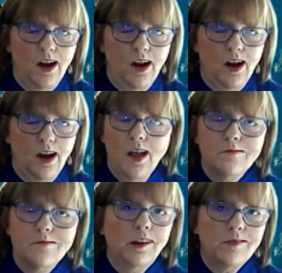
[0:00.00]
And
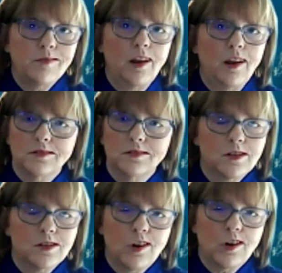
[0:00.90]
believe me,
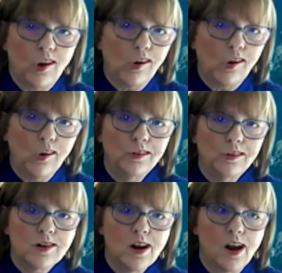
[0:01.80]
this is
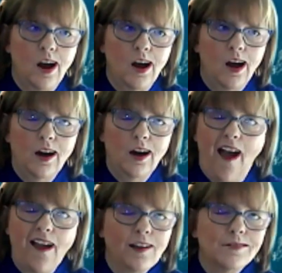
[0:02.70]
huge.
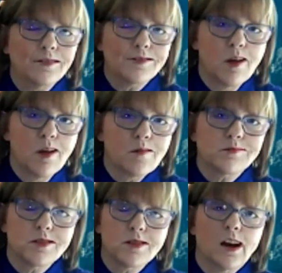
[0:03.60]
I can
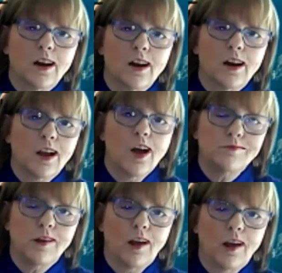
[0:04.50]
remember sitting
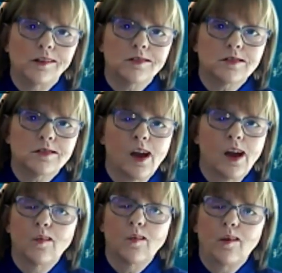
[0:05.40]
home days
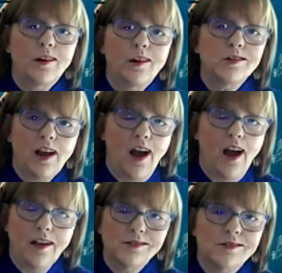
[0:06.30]
wishing I
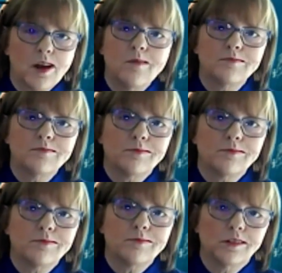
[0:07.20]
had
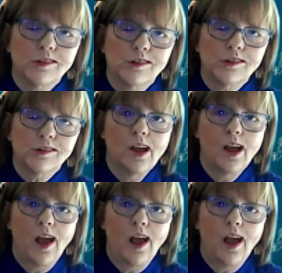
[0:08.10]
something to do.